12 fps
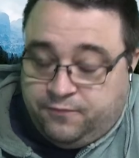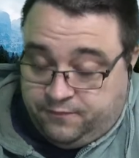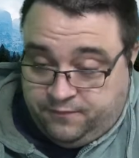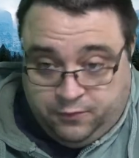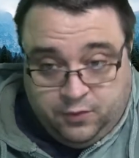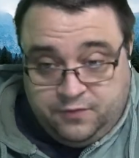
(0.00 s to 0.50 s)

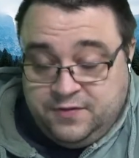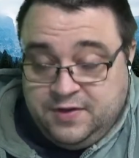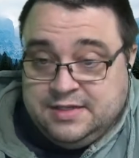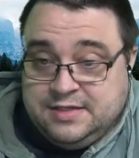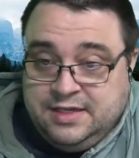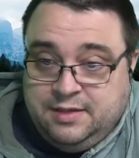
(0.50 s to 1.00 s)
4
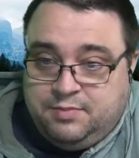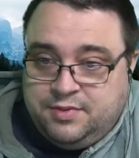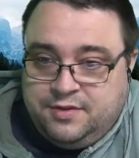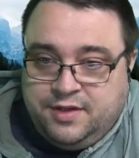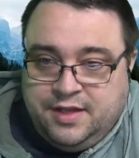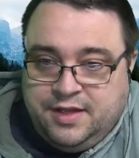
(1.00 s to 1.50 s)
feet deep
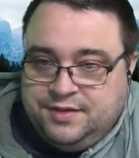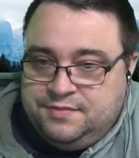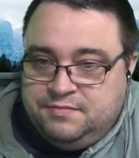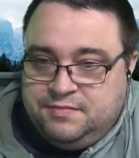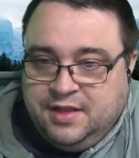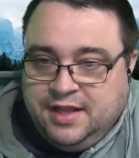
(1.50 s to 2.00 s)
and
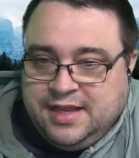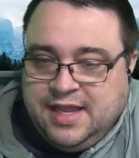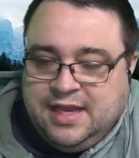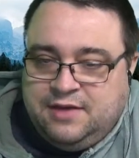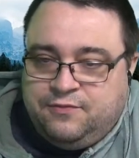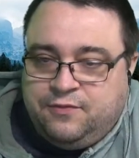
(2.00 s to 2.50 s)
like
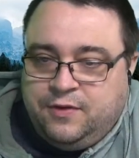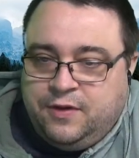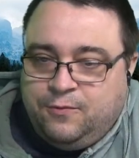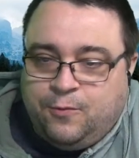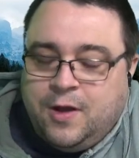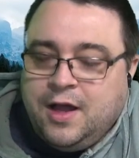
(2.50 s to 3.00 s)
8 feet
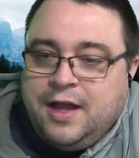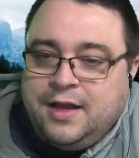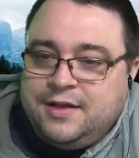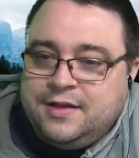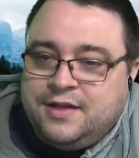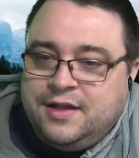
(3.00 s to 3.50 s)
wide,
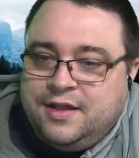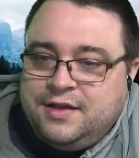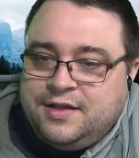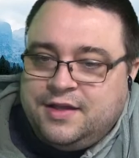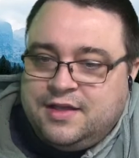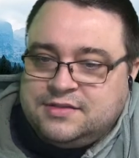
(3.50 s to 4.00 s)

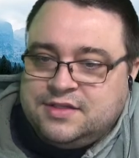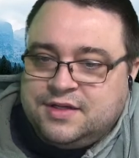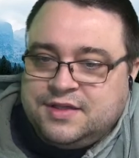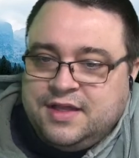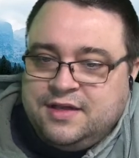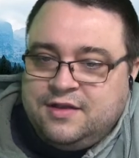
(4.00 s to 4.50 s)
and sunk
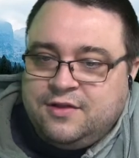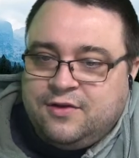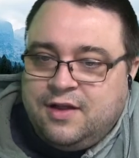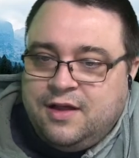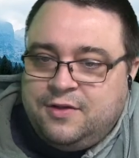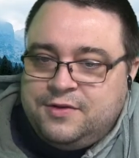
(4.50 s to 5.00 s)
that in the
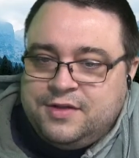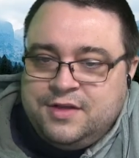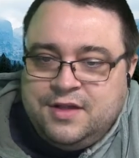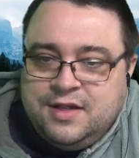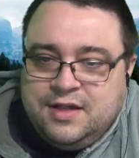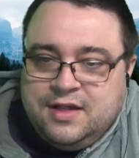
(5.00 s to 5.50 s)
ground.
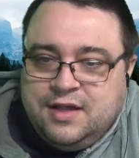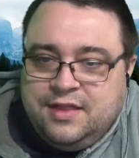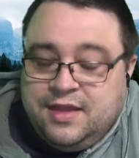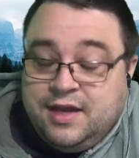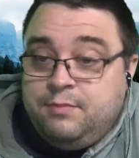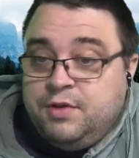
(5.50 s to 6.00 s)
And
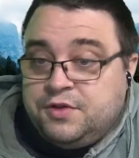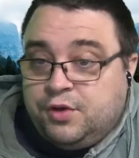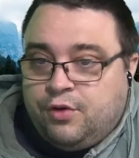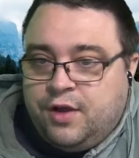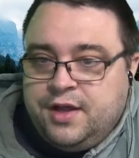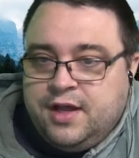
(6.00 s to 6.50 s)
then I built a
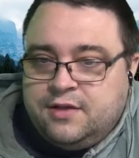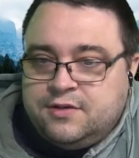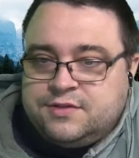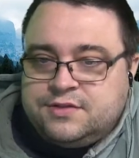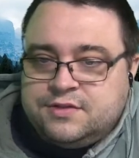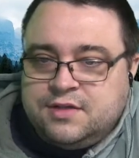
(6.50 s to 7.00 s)

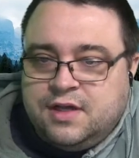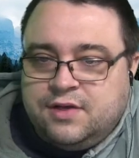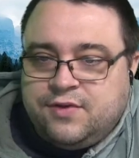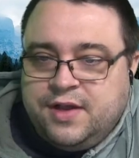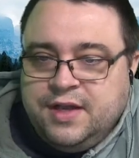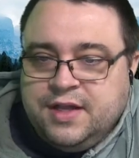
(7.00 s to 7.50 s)
greenhouse
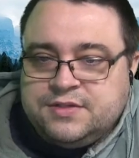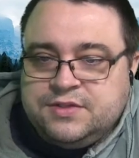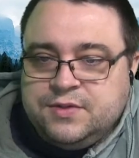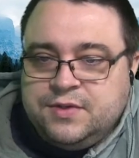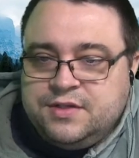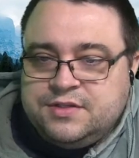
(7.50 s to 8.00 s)
right next to
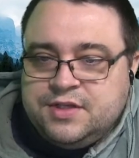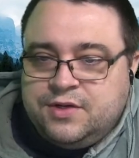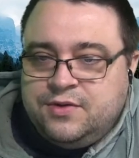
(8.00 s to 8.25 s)
it. So